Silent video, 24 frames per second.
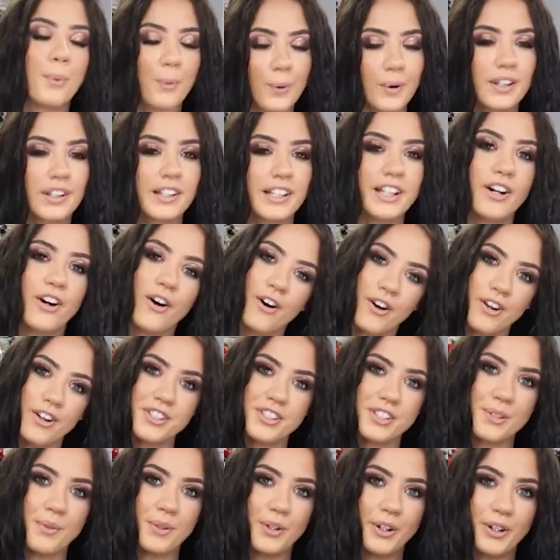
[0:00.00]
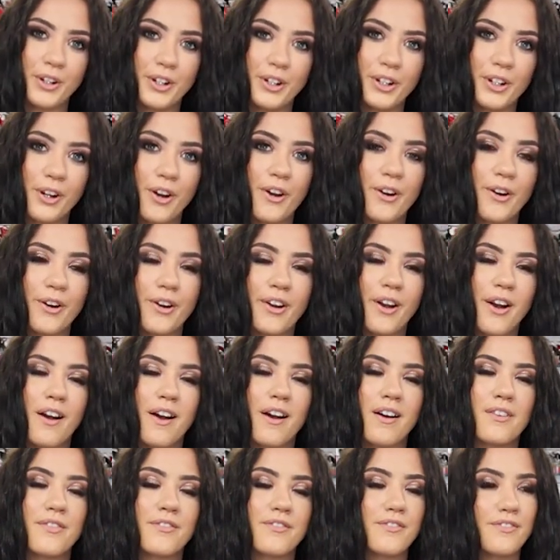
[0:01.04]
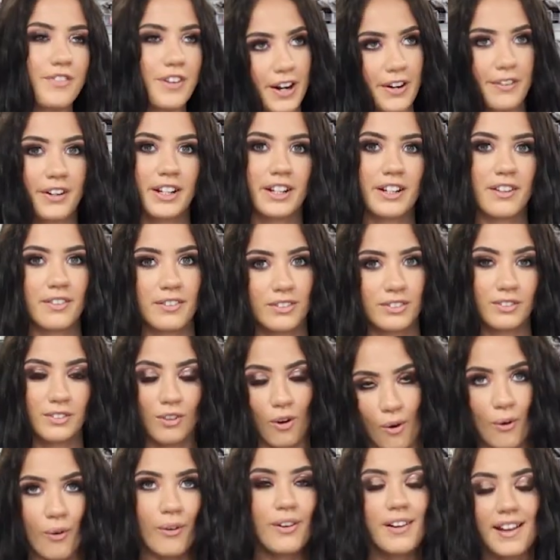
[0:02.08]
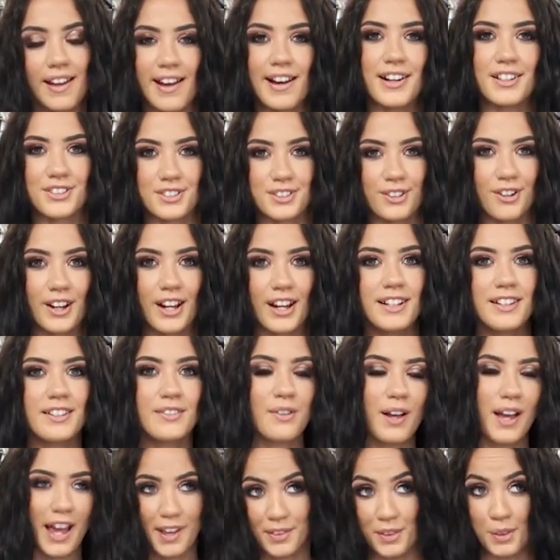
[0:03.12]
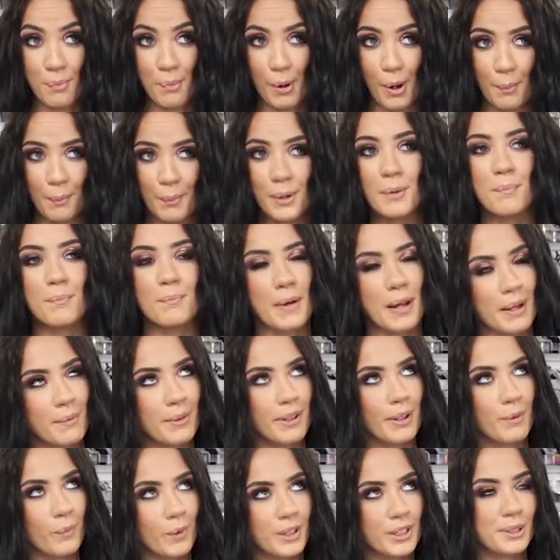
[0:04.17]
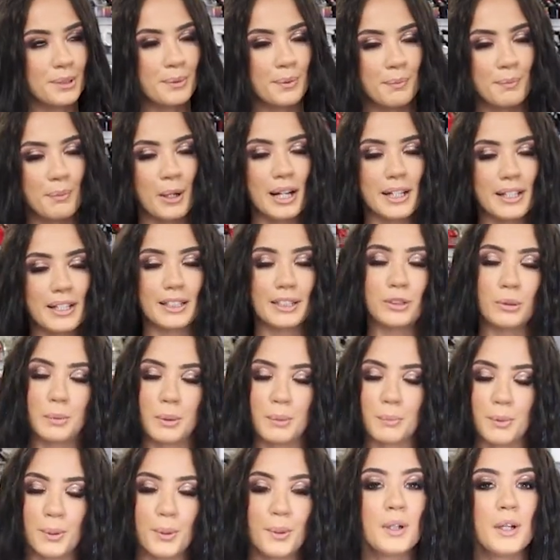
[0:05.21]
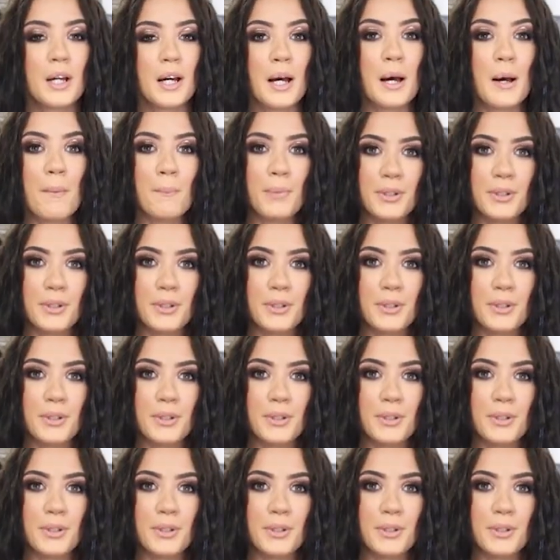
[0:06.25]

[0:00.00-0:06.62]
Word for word: boiling hot, so we're not going to go very long outside at the moment. Maybe in winter we might a little bit more.